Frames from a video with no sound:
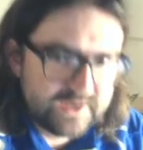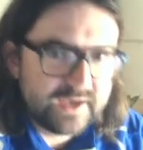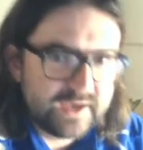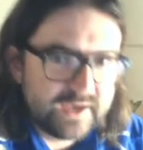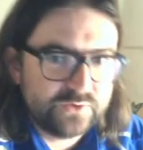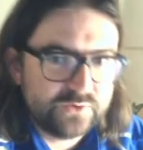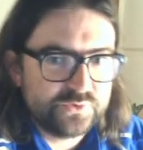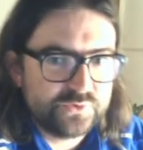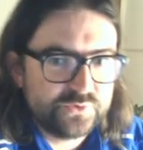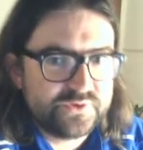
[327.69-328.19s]

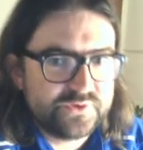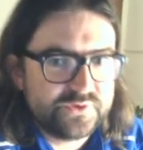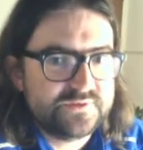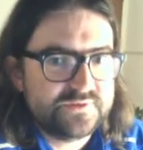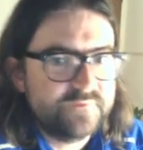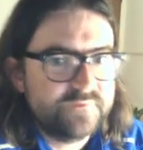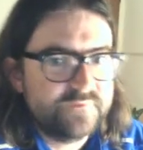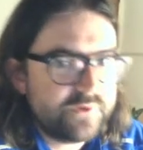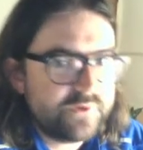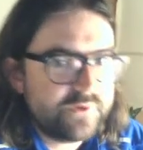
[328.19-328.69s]
And also, it's
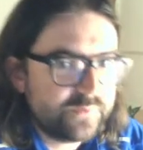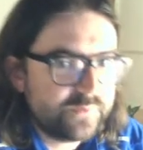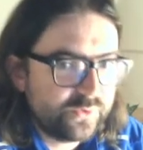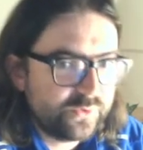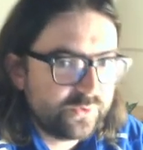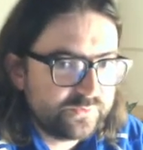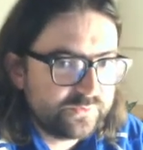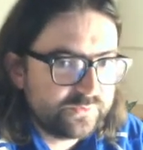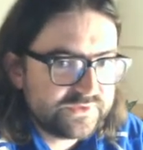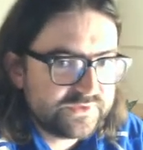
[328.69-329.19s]
a very
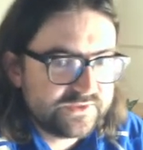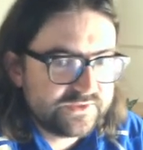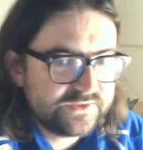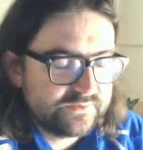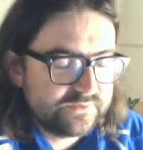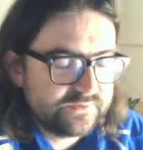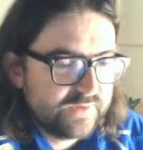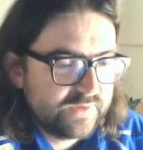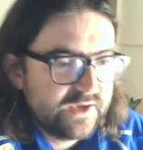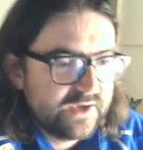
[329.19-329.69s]
important
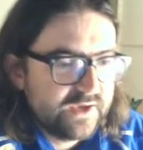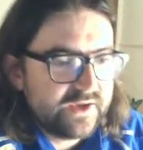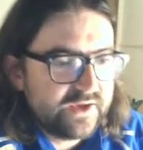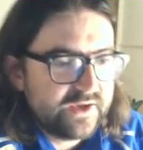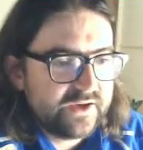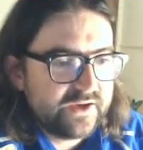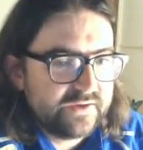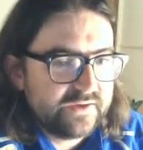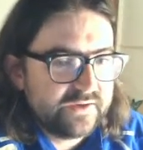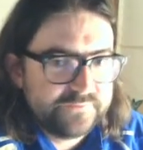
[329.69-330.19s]
museum
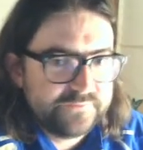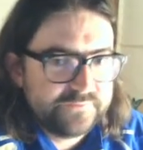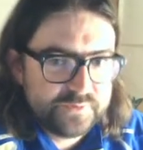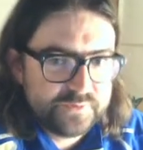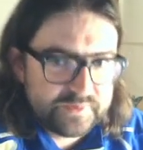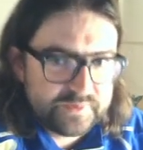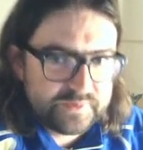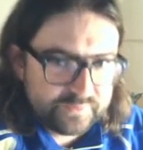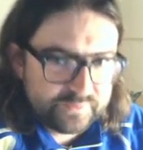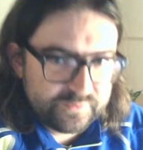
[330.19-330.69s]
uh, for the
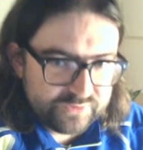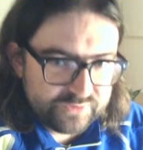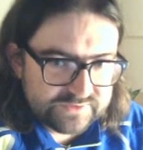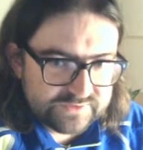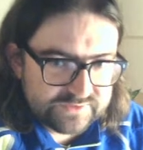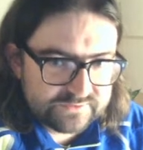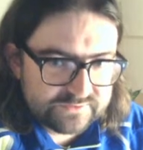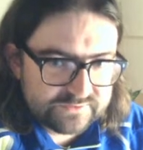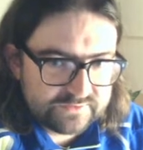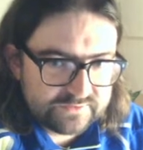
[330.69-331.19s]
people of
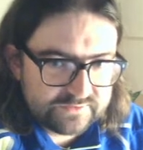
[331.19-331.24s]
Britain,